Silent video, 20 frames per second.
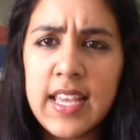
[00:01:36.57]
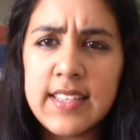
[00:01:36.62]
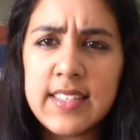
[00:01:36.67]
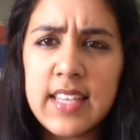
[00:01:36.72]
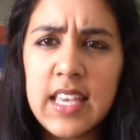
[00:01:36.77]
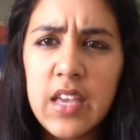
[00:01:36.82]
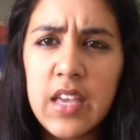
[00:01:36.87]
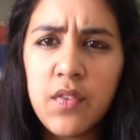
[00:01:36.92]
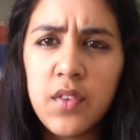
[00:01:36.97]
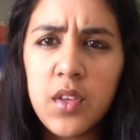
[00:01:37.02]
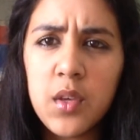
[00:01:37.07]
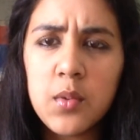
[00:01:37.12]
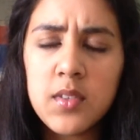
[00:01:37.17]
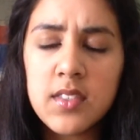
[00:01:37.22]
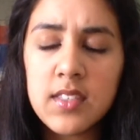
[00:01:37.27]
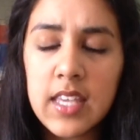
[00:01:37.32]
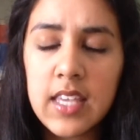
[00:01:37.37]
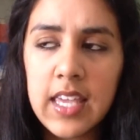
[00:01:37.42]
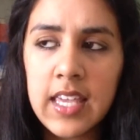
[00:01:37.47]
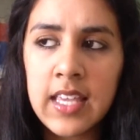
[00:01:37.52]
is, if you
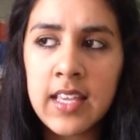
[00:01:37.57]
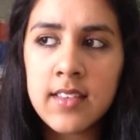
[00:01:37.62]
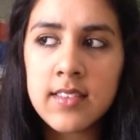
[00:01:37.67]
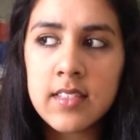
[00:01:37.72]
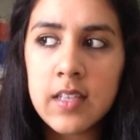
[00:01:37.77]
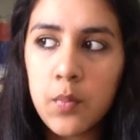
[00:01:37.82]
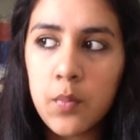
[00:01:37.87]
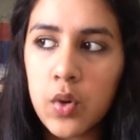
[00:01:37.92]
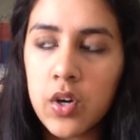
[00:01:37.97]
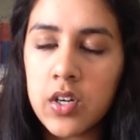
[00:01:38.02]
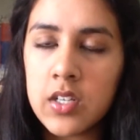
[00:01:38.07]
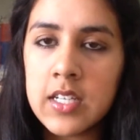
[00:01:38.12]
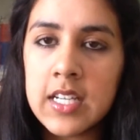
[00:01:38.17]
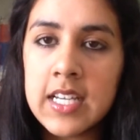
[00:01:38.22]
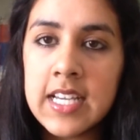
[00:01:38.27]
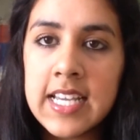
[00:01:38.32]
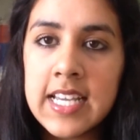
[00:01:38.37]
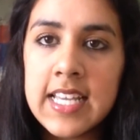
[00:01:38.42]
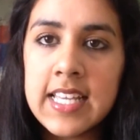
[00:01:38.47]
see someone